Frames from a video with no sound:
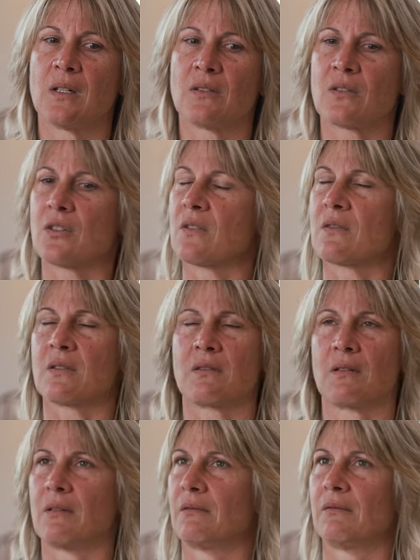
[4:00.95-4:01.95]
is
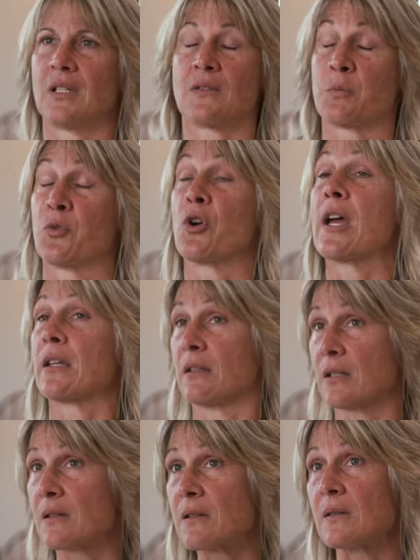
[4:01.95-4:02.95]
just, it's
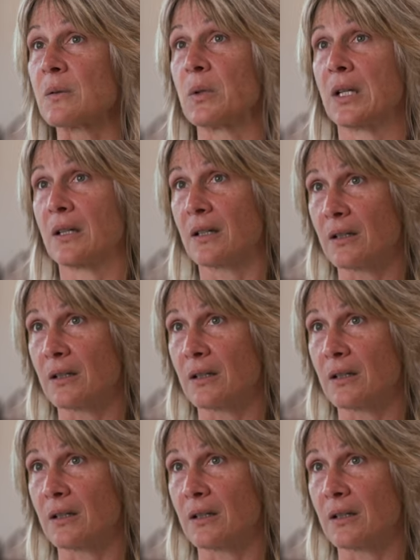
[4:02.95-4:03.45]
miraculous is what it